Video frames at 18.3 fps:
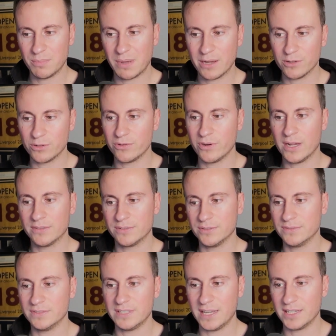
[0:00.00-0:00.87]
paragraphs
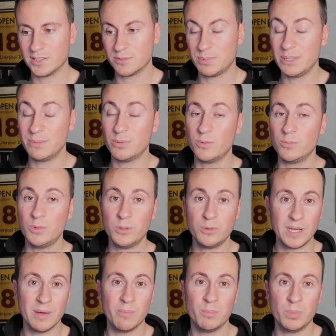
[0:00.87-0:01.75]
of text. People will
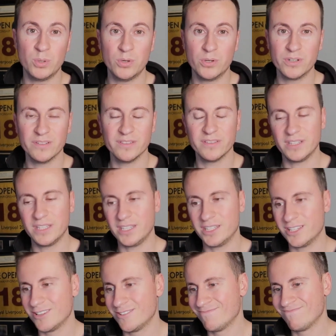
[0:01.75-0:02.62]
get bored and
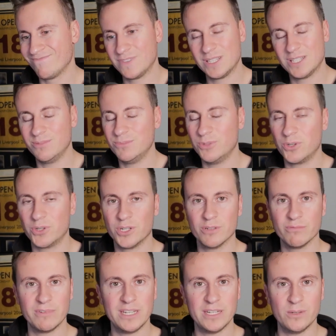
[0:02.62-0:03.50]
think, I'm not going to
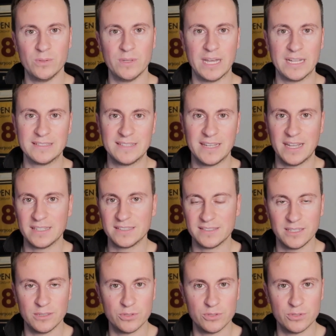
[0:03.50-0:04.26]
read all that text, and they'll